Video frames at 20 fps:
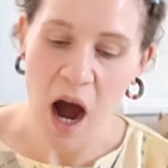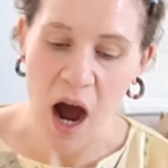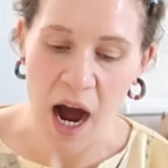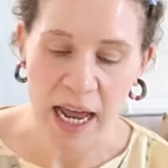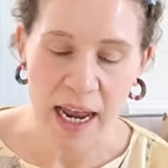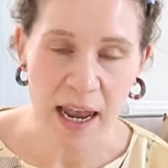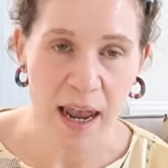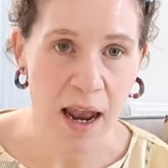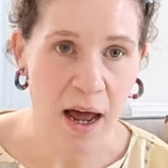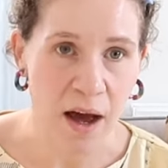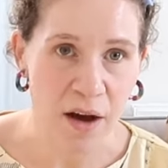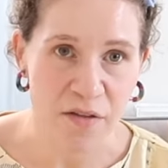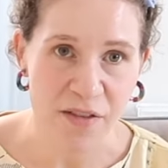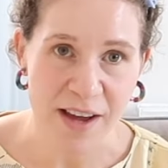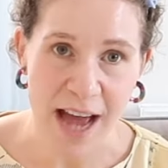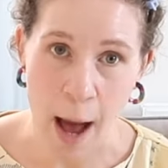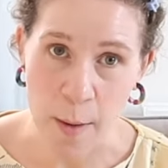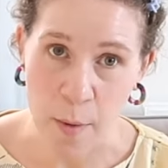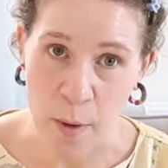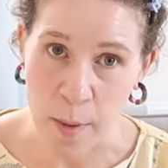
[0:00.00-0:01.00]
I love
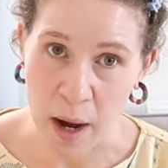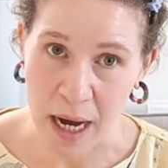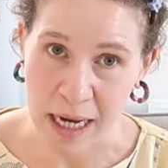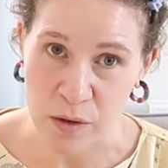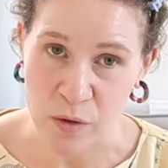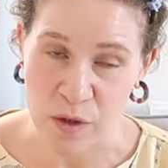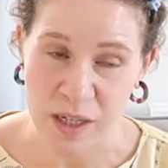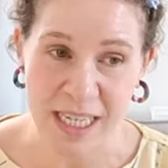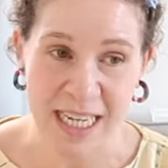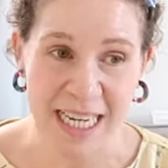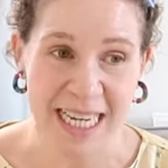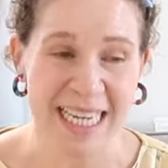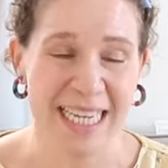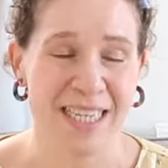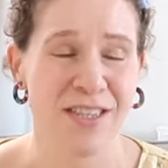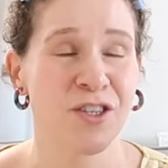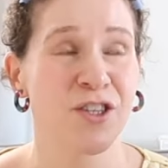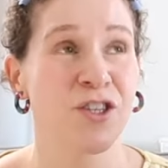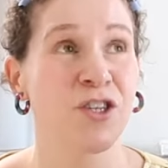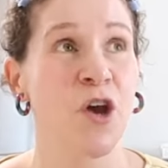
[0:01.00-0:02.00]
chamomile
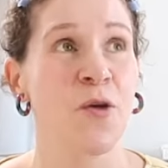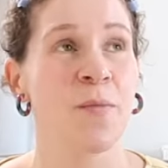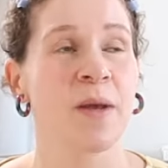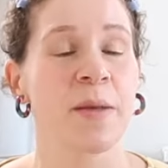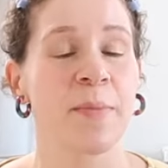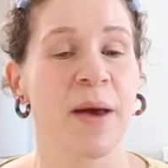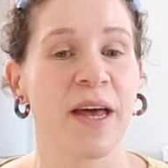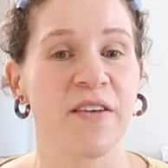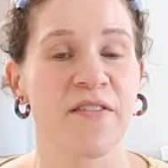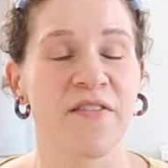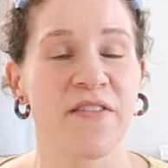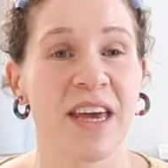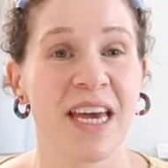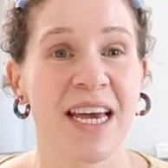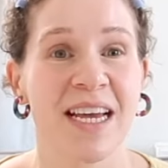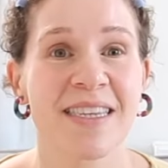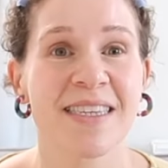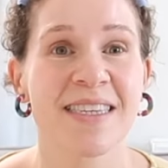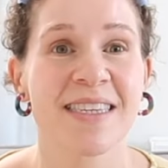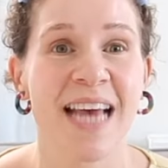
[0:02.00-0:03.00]
tea, so many
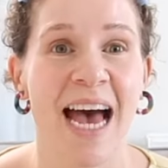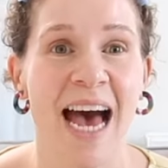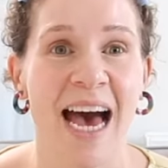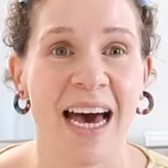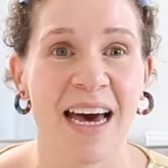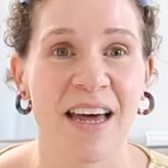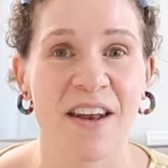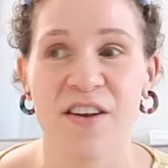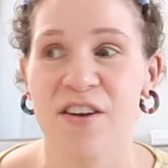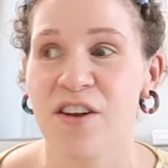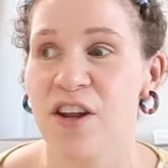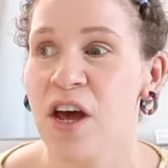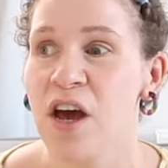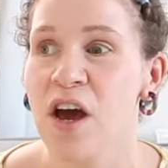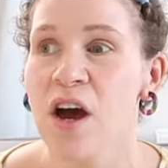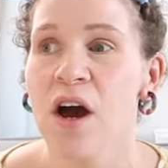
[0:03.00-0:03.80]
benefits, and